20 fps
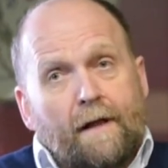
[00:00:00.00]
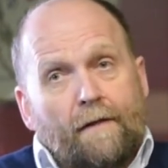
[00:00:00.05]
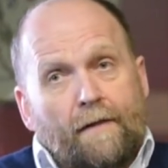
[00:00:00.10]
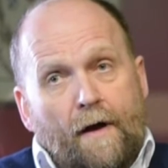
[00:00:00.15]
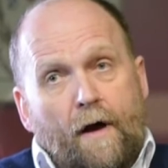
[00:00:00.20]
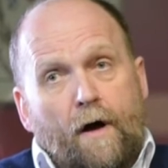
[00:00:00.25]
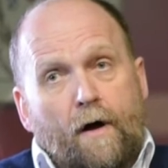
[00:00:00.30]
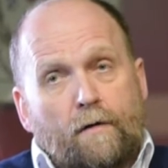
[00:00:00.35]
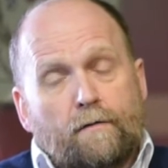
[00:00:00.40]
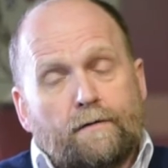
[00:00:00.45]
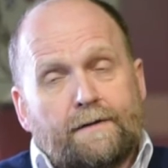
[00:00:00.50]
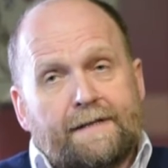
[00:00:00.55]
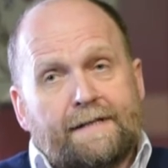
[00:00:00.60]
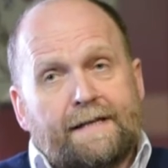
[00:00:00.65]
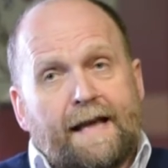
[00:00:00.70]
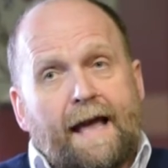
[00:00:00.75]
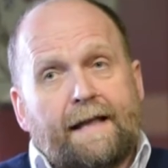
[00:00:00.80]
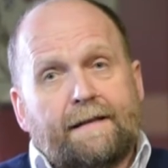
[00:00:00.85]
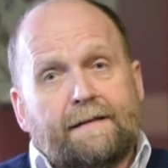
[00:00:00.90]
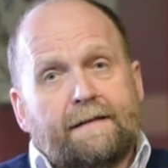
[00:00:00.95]
The whole
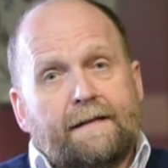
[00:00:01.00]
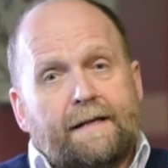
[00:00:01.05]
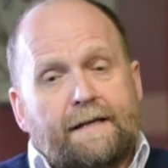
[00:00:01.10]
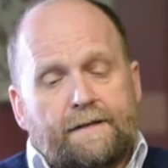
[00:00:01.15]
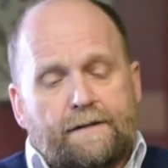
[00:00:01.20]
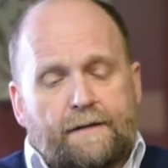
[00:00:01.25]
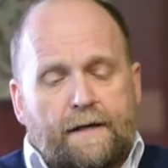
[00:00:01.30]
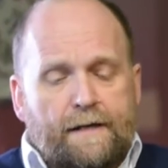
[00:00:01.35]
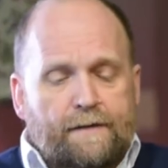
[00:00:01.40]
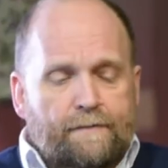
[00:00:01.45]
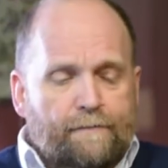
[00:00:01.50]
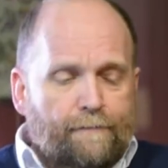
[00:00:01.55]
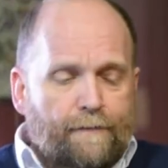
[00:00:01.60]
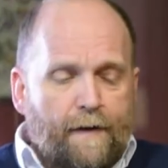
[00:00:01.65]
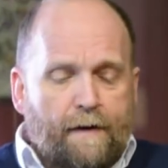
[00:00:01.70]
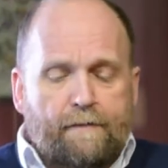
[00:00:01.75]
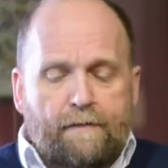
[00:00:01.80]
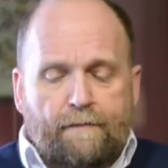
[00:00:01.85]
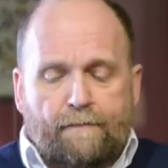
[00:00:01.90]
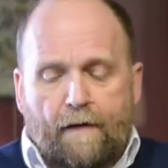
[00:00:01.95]
set is
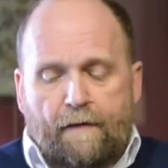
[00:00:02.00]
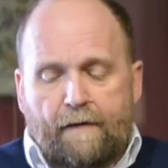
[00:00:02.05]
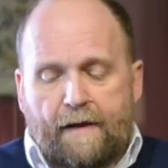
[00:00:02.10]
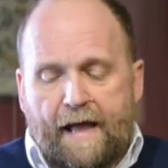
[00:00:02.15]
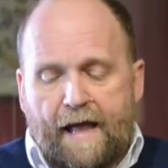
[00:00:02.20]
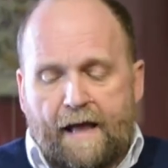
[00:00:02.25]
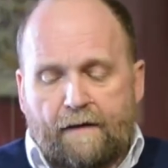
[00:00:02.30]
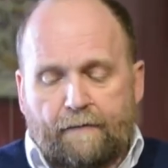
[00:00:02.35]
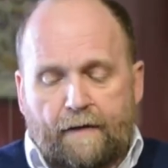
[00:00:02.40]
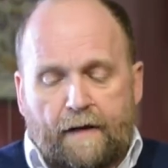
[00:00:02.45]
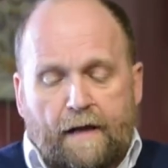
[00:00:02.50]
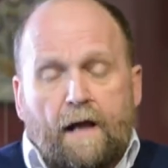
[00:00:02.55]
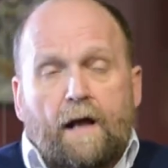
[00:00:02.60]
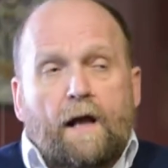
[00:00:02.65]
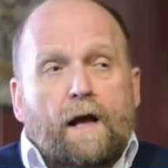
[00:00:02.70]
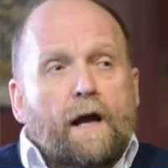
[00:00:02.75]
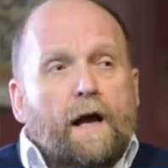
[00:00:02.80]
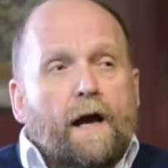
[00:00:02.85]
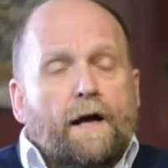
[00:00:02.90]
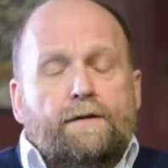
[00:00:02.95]
very, very heavy,
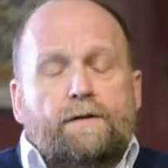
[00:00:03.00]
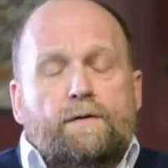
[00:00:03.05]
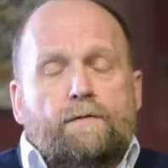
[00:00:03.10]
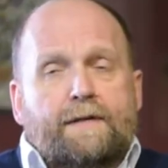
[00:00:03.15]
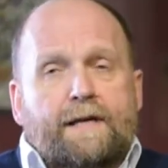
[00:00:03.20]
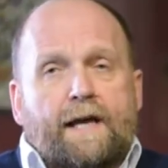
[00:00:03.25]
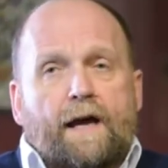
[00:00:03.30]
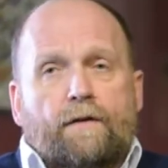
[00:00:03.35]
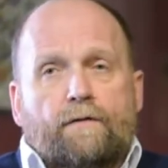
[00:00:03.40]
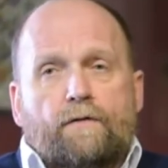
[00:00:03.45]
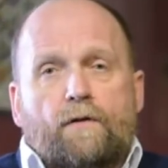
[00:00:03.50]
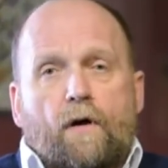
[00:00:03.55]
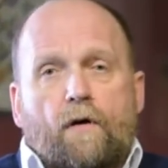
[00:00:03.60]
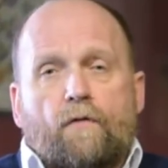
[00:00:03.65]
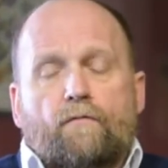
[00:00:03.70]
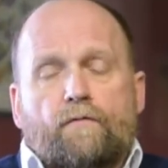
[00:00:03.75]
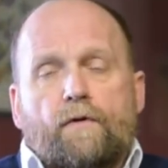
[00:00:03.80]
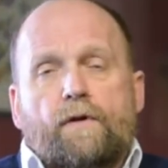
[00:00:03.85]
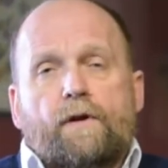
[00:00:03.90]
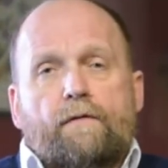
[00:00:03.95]
and you
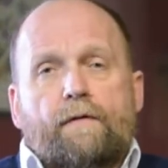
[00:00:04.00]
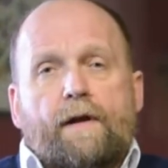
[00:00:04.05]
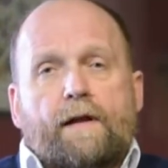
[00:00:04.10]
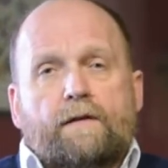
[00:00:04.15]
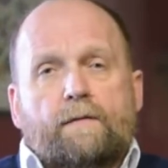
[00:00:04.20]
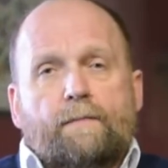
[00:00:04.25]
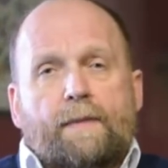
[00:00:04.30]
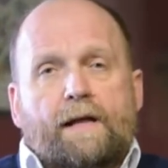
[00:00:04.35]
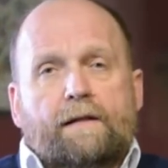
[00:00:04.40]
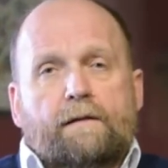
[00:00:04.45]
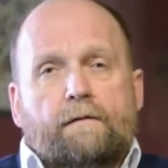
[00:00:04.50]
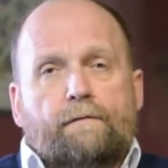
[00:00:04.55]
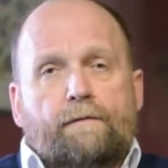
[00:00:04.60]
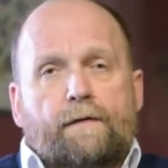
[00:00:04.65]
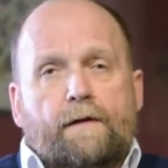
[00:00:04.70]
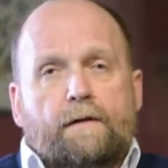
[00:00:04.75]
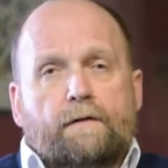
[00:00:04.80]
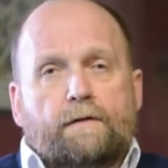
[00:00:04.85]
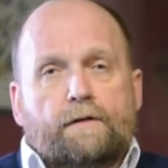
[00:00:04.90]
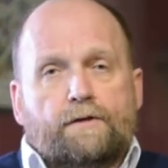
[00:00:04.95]
cannot run around a
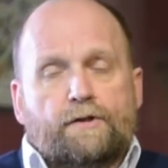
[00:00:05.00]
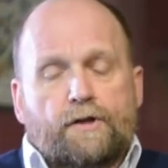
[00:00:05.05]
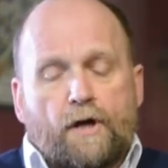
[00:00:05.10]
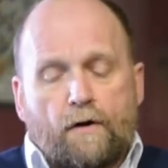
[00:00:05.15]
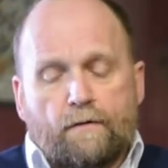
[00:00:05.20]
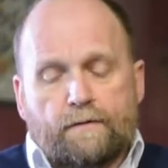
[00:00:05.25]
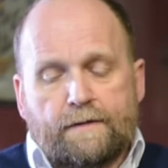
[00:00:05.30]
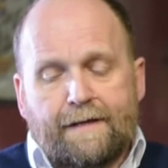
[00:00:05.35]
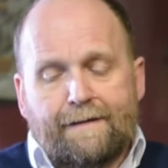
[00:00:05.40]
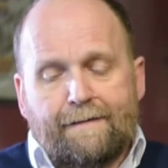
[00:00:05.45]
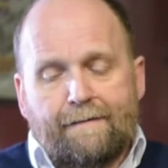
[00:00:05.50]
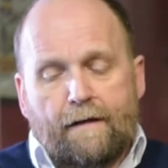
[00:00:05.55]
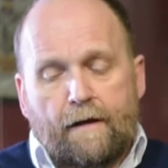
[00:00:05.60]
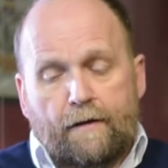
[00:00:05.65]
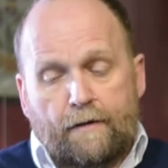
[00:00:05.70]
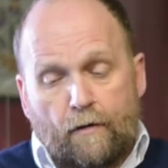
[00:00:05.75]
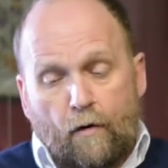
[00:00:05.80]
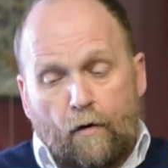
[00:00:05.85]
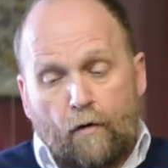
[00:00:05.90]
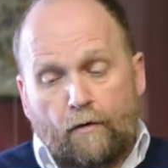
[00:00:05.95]
battlefield toting
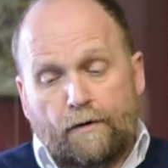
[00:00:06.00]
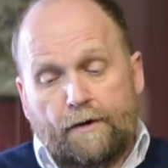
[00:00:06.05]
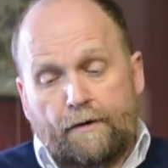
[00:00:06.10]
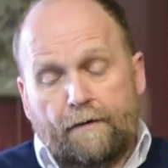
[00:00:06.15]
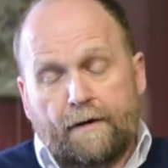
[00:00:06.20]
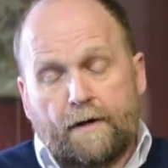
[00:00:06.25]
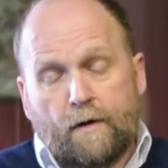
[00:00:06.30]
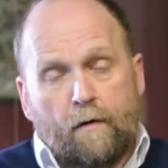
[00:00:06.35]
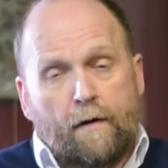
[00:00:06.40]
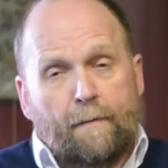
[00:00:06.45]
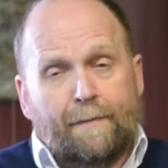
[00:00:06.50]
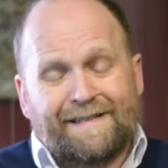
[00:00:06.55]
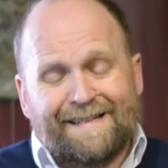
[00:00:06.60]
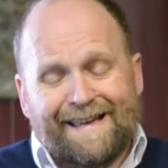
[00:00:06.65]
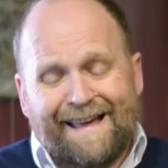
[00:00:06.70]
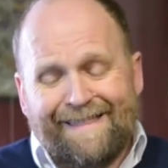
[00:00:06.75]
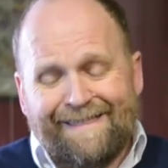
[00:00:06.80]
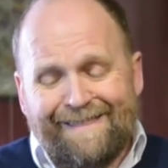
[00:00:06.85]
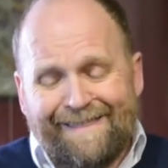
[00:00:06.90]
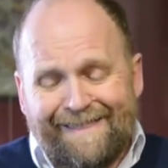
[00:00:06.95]
all your equipment
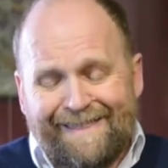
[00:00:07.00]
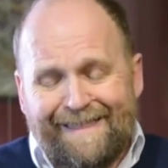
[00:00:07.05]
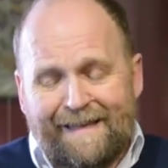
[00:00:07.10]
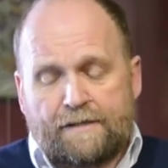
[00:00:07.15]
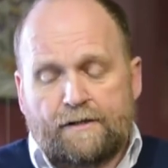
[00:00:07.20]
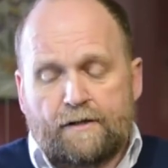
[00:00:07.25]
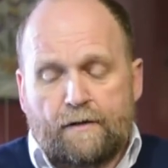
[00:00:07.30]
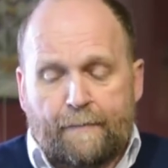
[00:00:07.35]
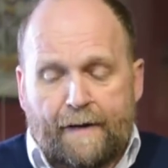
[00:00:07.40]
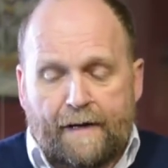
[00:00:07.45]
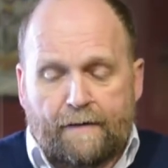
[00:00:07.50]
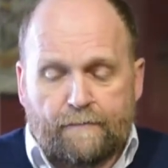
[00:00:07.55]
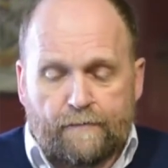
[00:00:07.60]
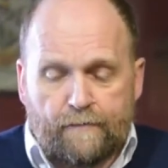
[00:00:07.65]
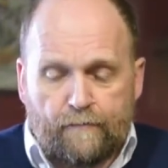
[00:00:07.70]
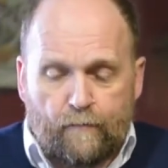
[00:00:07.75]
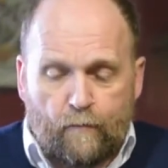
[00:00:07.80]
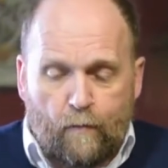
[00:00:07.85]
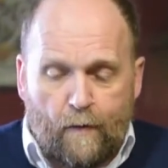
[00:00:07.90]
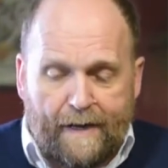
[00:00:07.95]
and this amount
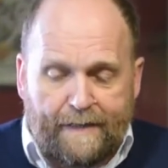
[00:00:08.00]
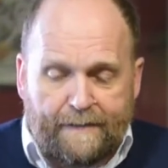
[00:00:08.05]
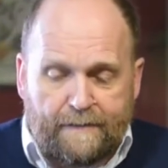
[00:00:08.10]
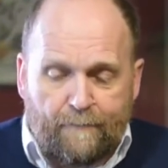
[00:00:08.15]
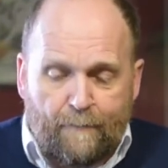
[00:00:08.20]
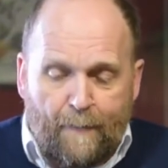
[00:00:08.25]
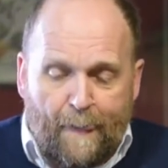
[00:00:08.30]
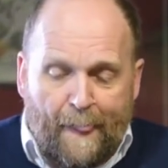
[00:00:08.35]
of weight.